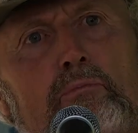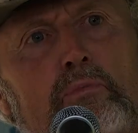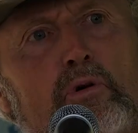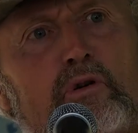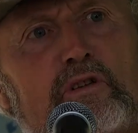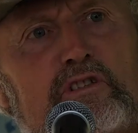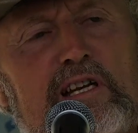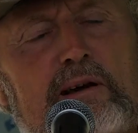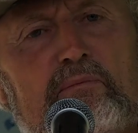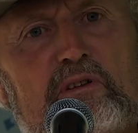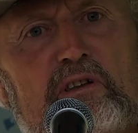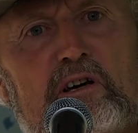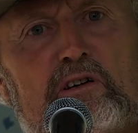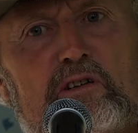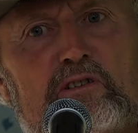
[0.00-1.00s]
Brought some
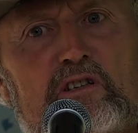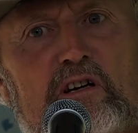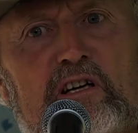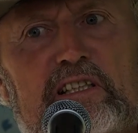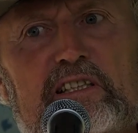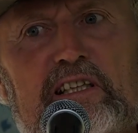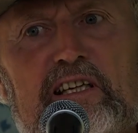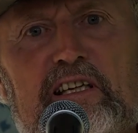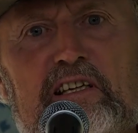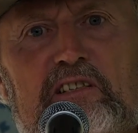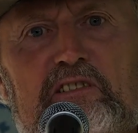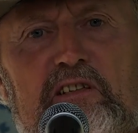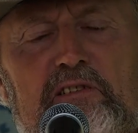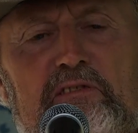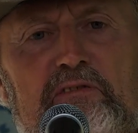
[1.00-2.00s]
of those
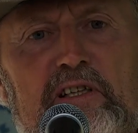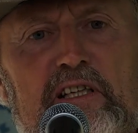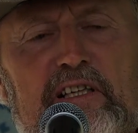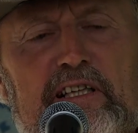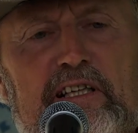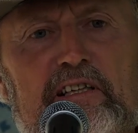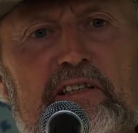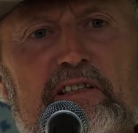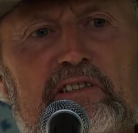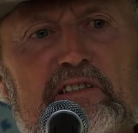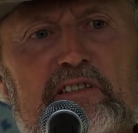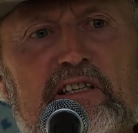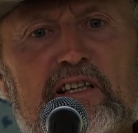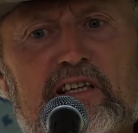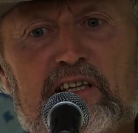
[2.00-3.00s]
ideas and
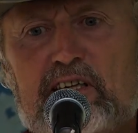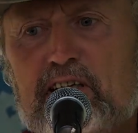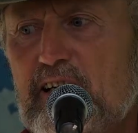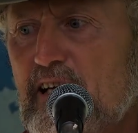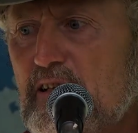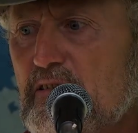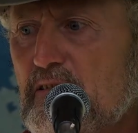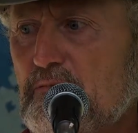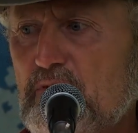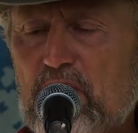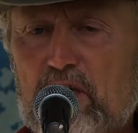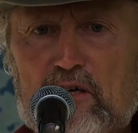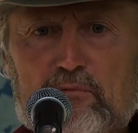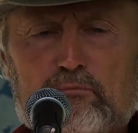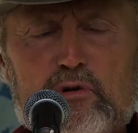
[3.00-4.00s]
feelings and
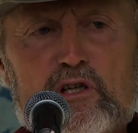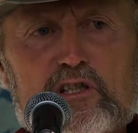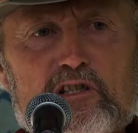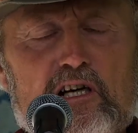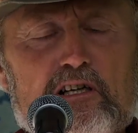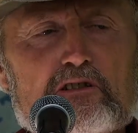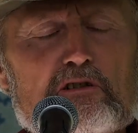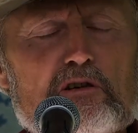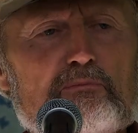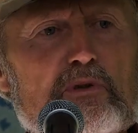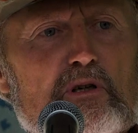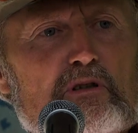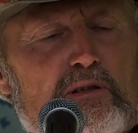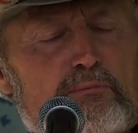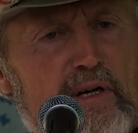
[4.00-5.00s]
appreciation of
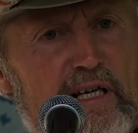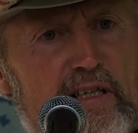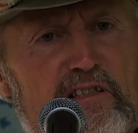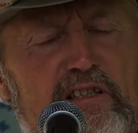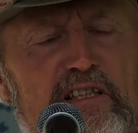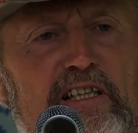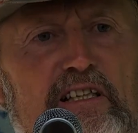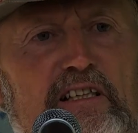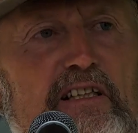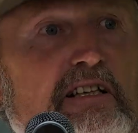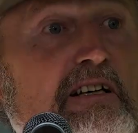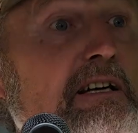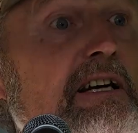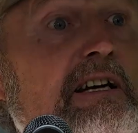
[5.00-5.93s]
beauty back to here